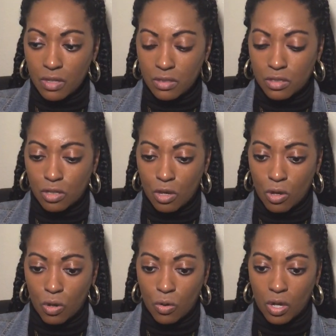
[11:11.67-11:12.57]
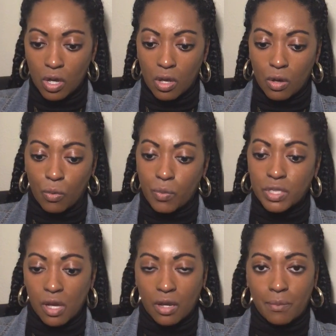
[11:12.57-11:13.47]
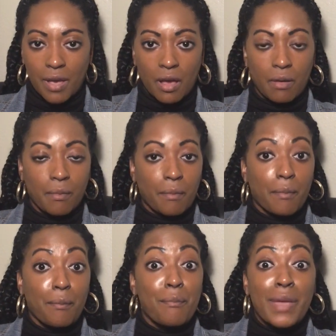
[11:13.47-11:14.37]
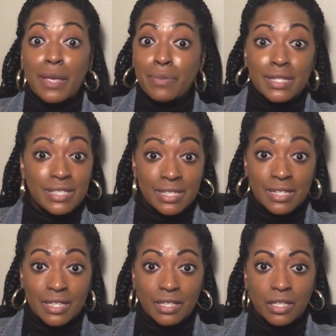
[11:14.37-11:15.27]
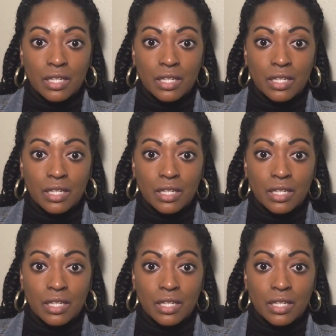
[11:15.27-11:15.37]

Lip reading: So when we talk about babysitting,